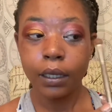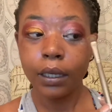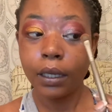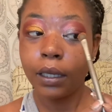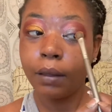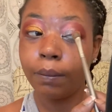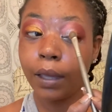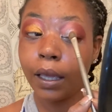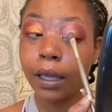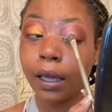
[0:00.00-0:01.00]
It
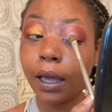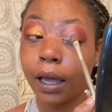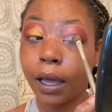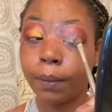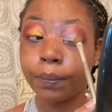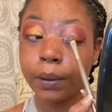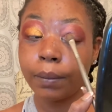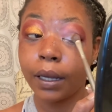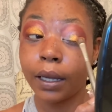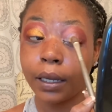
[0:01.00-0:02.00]
may
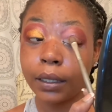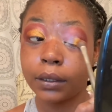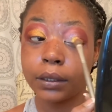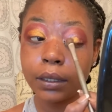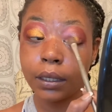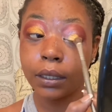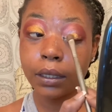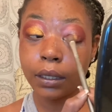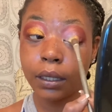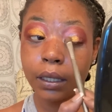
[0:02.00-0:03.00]
compromise
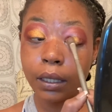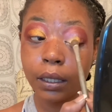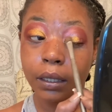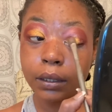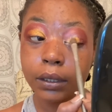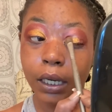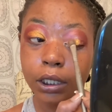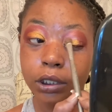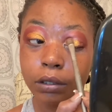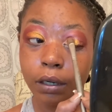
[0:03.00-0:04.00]
the
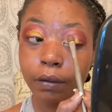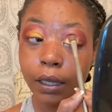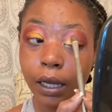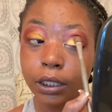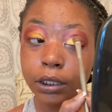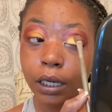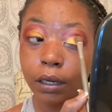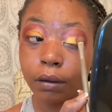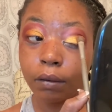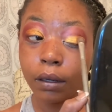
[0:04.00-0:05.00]
texture of the
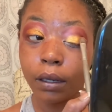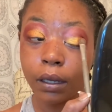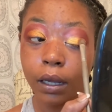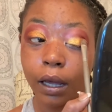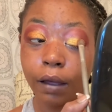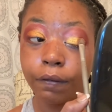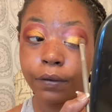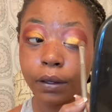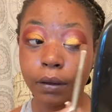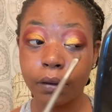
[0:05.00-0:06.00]
eyeshadow. I
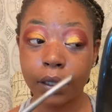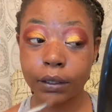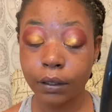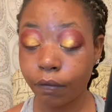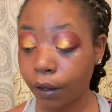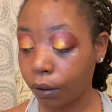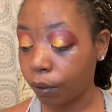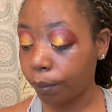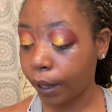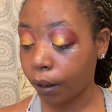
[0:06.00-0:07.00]
feel as if I
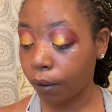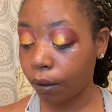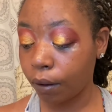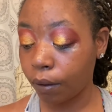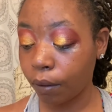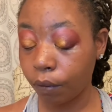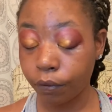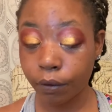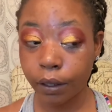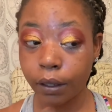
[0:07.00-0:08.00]
go back
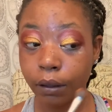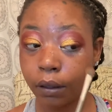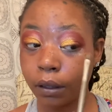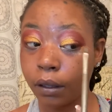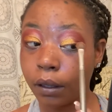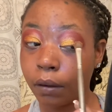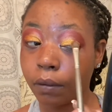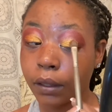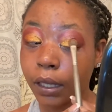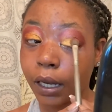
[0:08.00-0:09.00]
over it
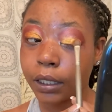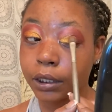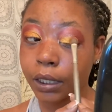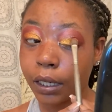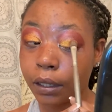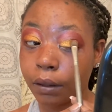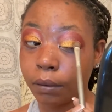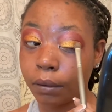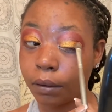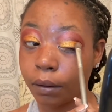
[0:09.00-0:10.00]
with the
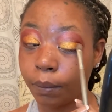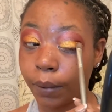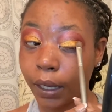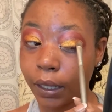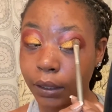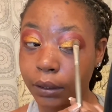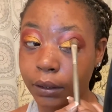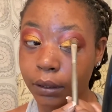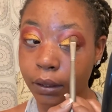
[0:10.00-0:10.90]
eyeshadow base,